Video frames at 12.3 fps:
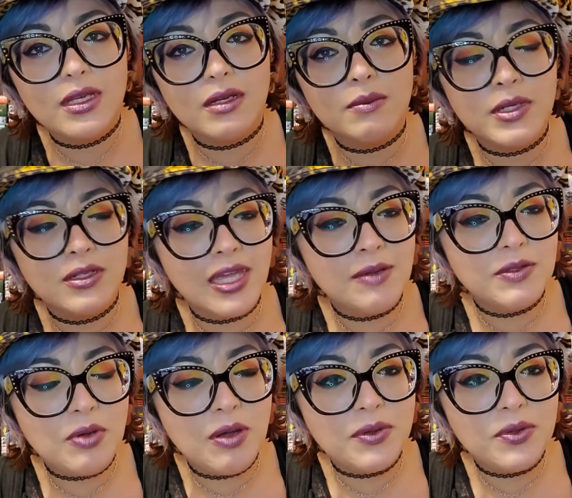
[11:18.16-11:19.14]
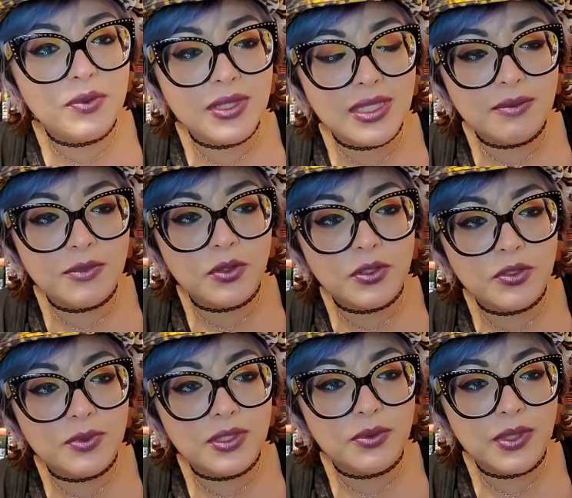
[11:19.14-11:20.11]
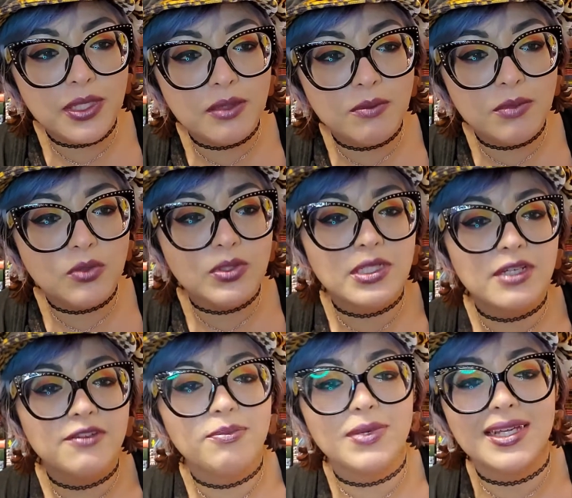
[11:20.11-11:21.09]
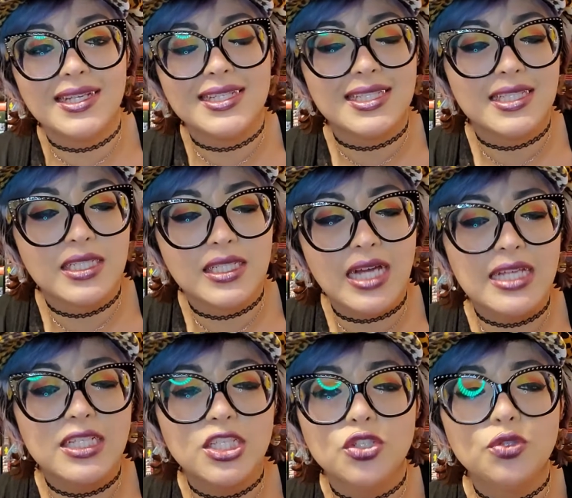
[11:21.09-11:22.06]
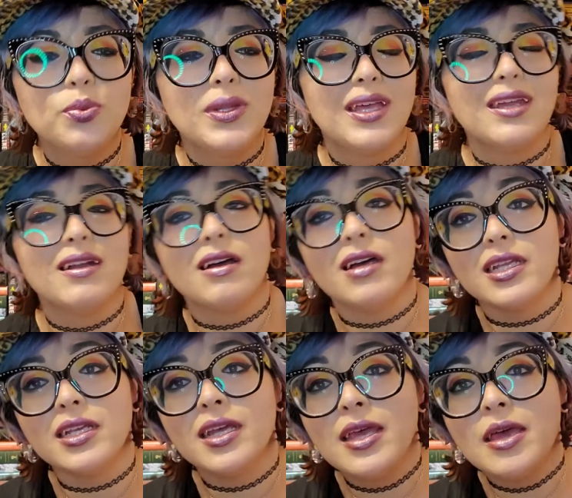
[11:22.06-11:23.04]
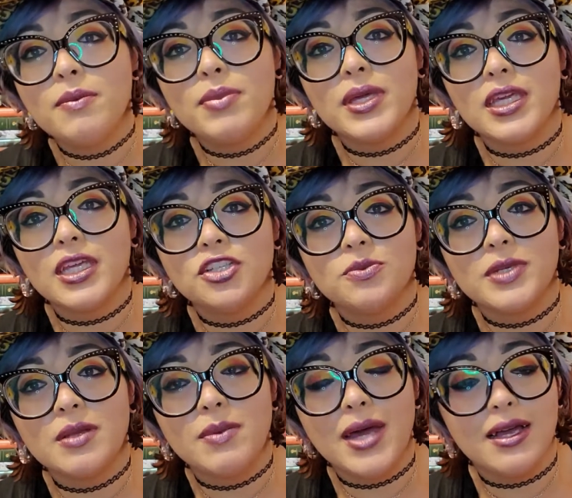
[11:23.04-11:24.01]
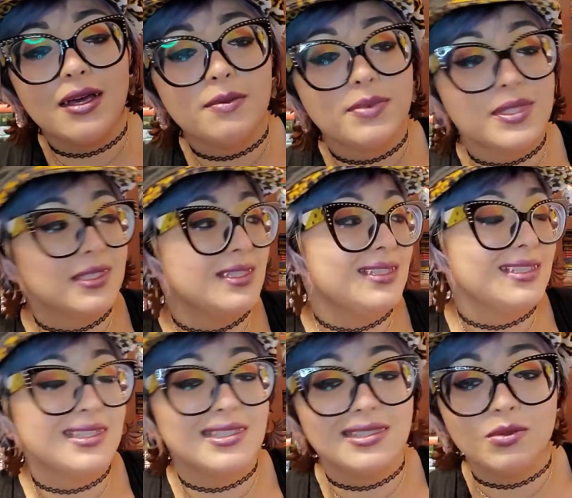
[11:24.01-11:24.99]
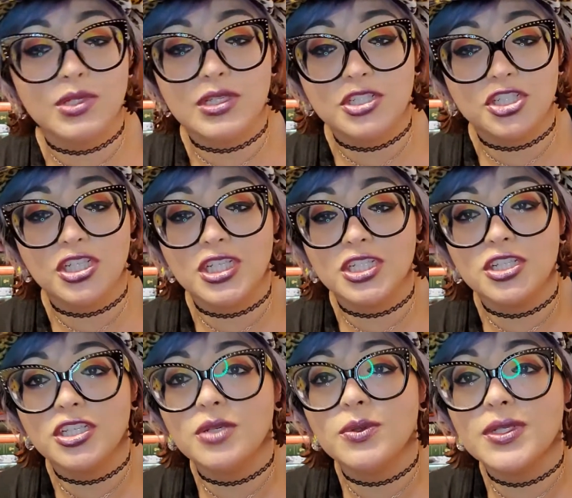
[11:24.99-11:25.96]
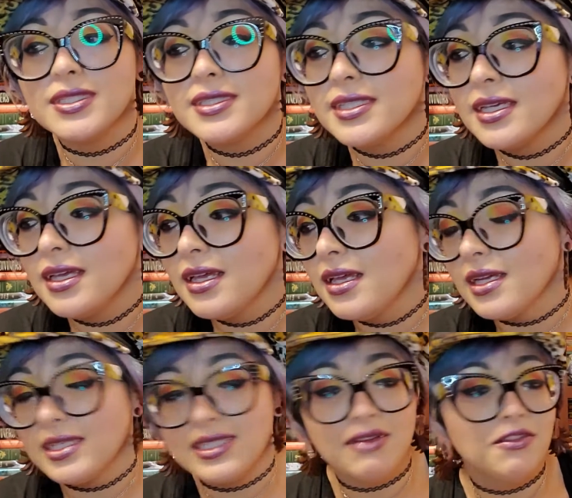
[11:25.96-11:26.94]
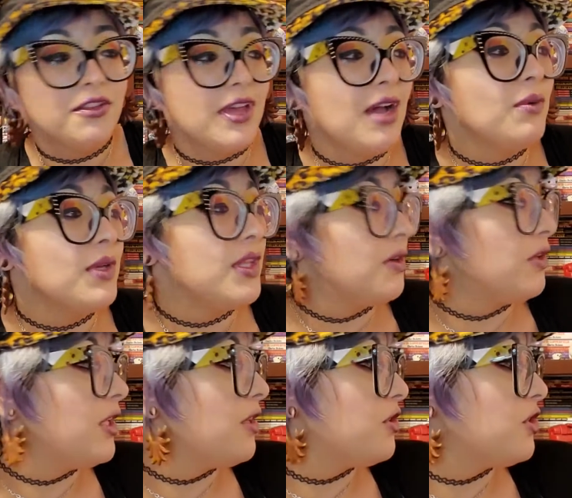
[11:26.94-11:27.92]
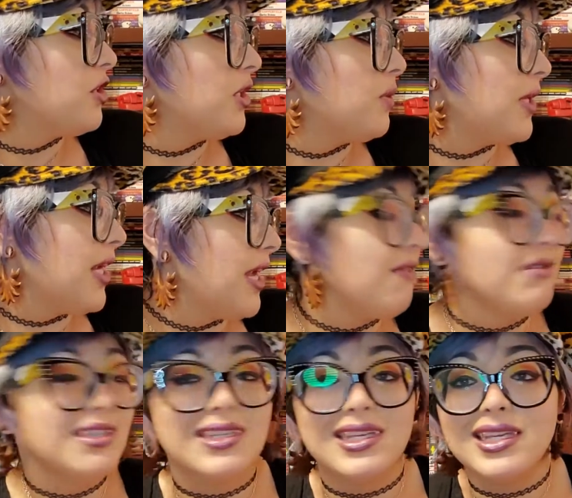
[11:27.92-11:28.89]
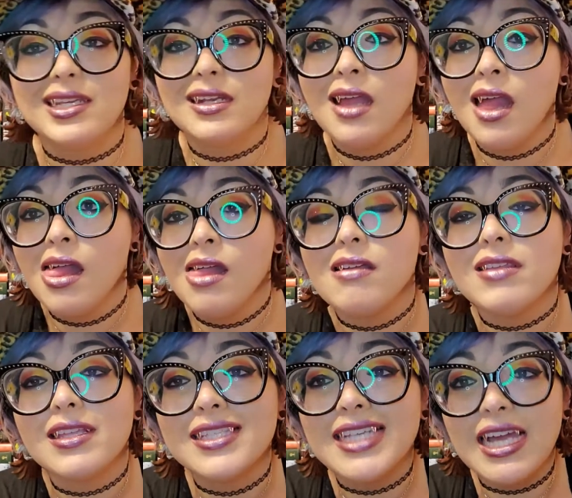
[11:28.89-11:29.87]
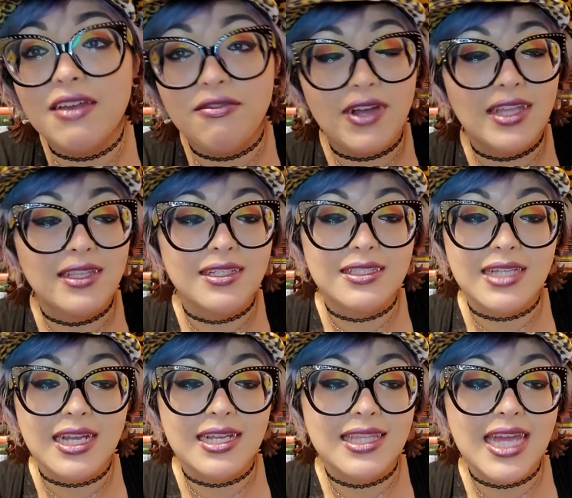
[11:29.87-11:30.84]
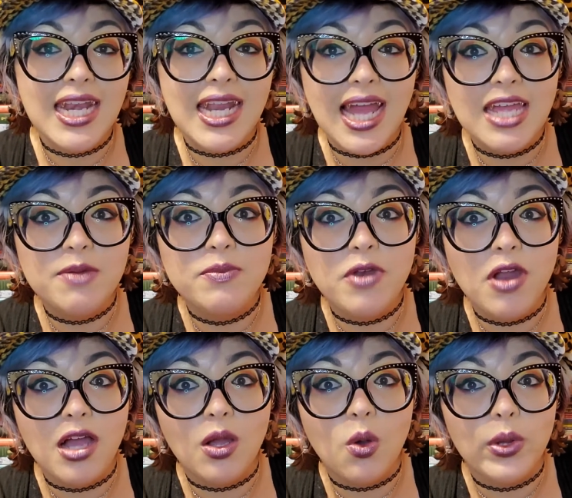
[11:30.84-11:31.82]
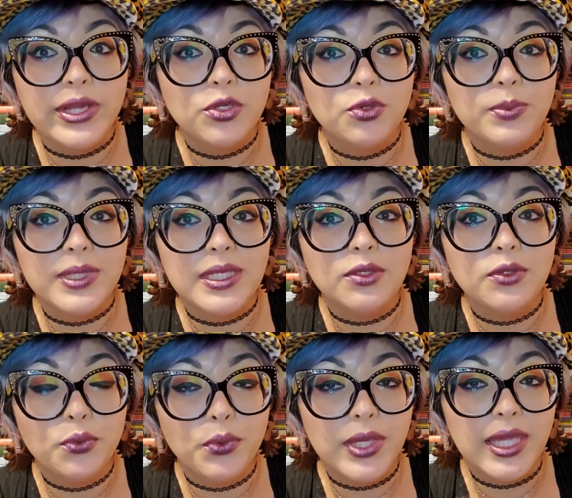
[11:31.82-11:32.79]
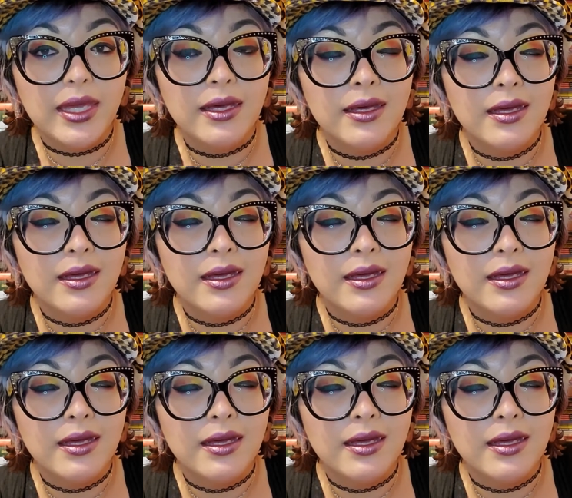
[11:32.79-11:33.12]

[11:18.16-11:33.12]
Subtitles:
Middle Game is probably the one that I'm going to be doing the most of, but I do plan on picking Jamina back up because since it is one of the chunky ones, because after that one the only other chunky one I have is It, since I finally decided that I am not going to be doing